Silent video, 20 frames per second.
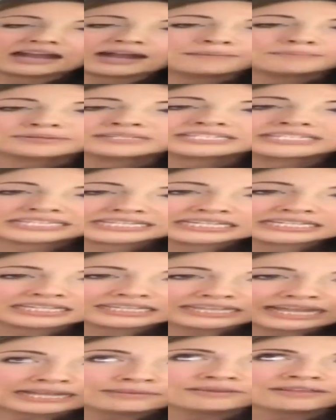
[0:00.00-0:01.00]
particular
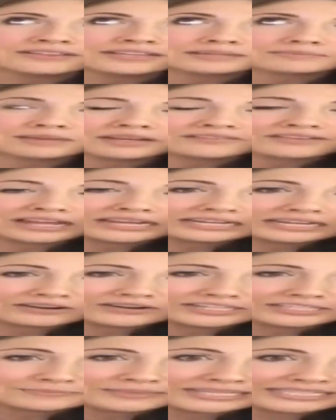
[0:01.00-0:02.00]
label. I think it might have had an
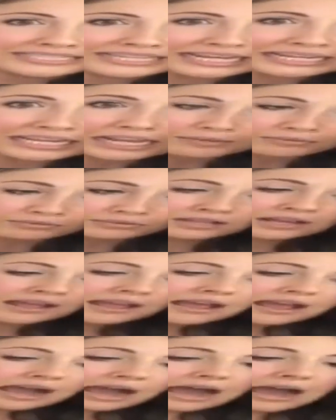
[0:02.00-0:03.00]
RSPCA label.
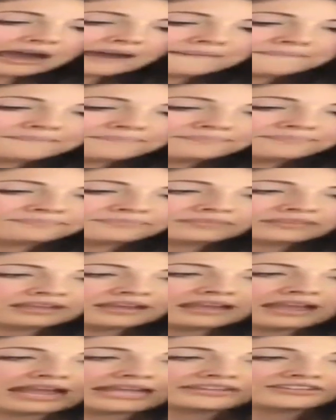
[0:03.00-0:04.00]

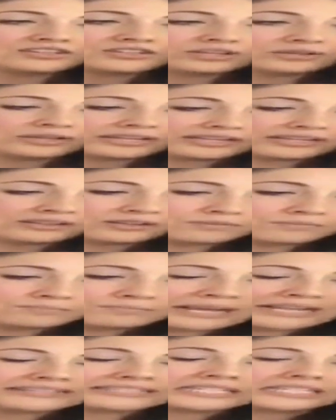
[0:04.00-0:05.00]
And
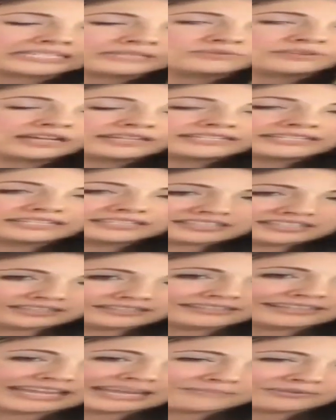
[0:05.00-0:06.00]
basically what I did to
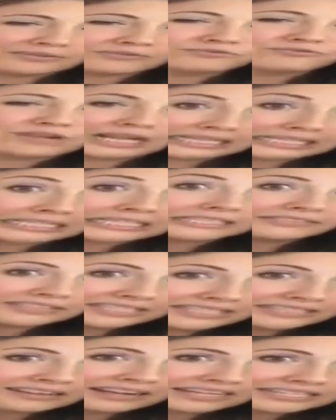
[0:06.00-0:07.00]
keep it relatively
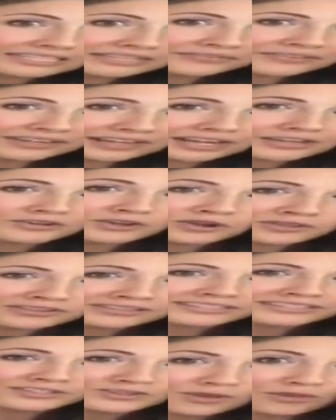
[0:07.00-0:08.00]
scientific, I know
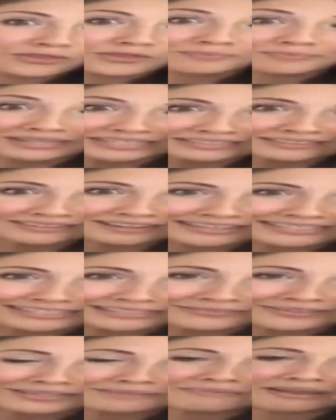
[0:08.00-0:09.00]
this is not the best
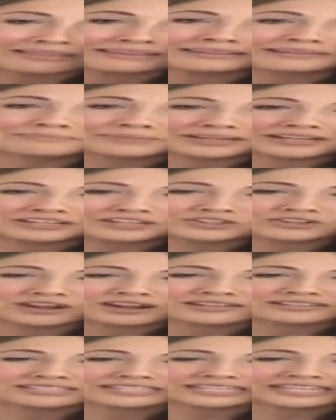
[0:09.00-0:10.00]
scientific method, but I
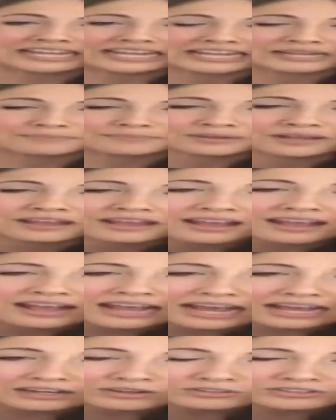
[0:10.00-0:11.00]
tried to keep,
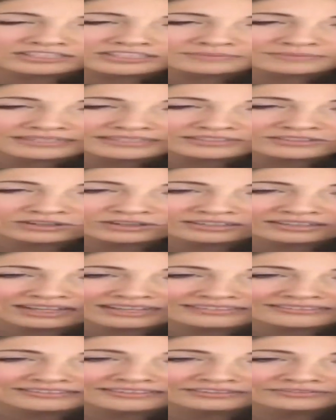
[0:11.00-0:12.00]
how long does my stock
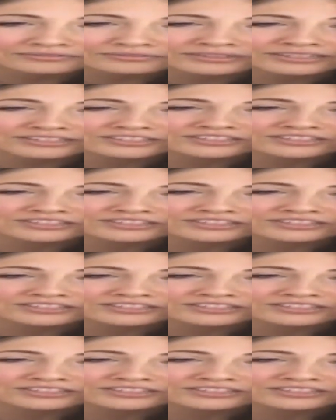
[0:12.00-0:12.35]
last in the fridge?